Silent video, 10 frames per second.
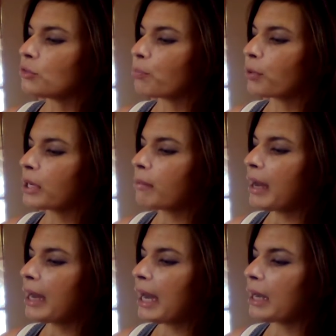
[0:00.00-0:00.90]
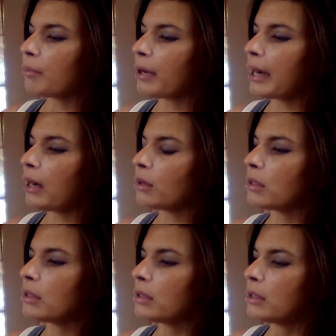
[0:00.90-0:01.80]
bring my eyebrow
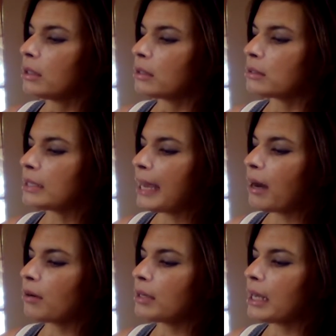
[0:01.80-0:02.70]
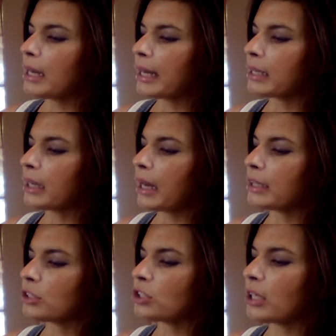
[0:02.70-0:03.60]
down and I can kind of
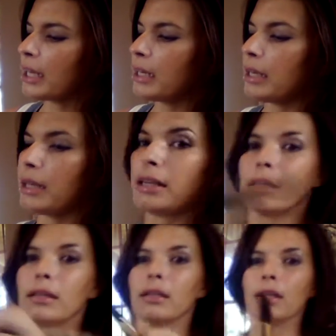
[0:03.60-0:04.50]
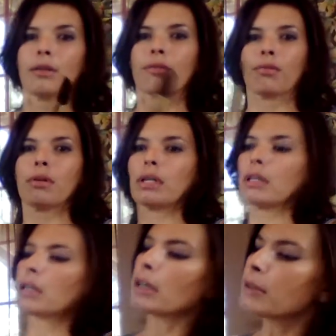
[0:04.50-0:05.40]
shade in through
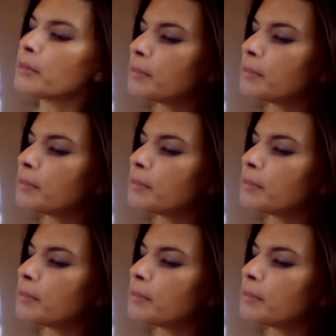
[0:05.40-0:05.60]
here.